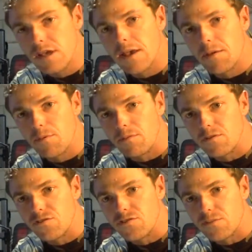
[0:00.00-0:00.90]
Yeah, pretty
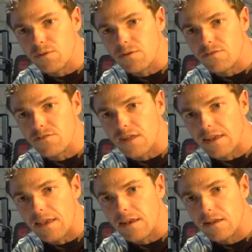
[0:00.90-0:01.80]
much. You pretty much start
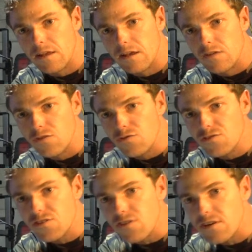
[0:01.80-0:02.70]
again. User
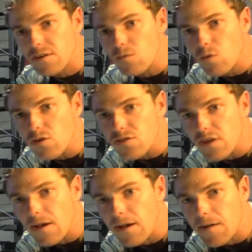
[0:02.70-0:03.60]
says, I didn't want
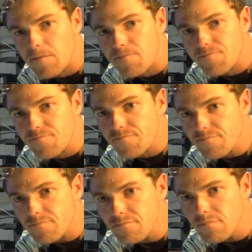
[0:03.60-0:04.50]
to
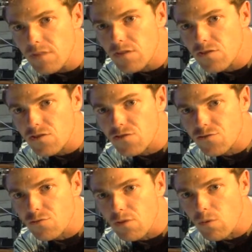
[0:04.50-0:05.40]

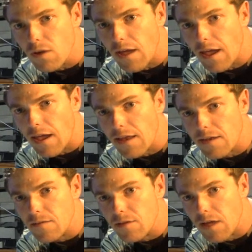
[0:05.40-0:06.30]
destroy what I
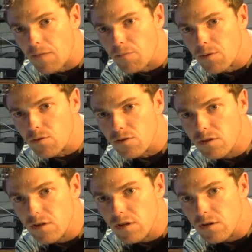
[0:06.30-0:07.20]
had built
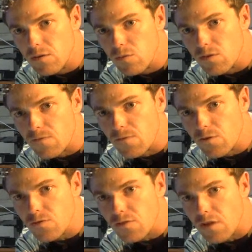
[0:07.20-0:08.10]
with the
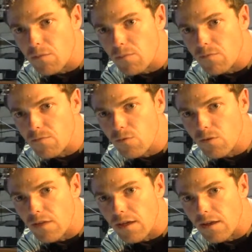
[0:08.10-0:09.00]
first flight, but
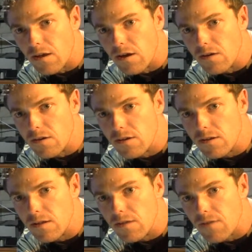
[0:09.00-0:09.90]
before that, I've
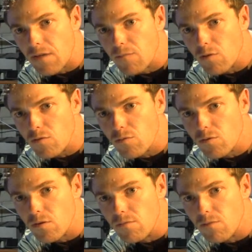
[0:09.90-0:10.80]
had
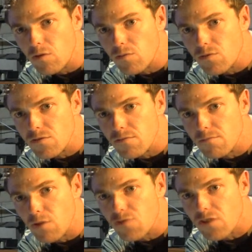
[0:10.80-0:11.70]
multiple
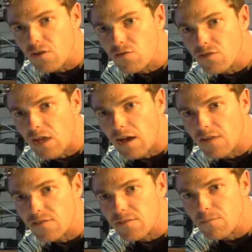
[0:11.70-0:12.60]
motorcycles,
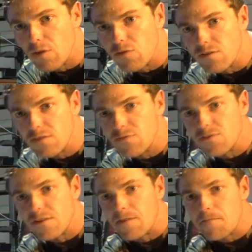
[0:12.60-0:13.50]
cars, and boats.
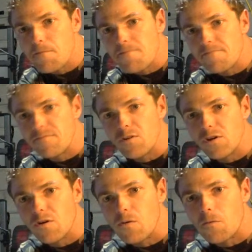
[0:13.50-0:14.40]
Interesting.
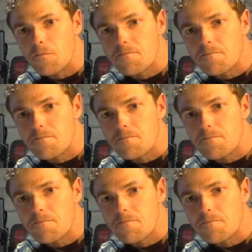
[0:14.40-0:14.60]
Very cool.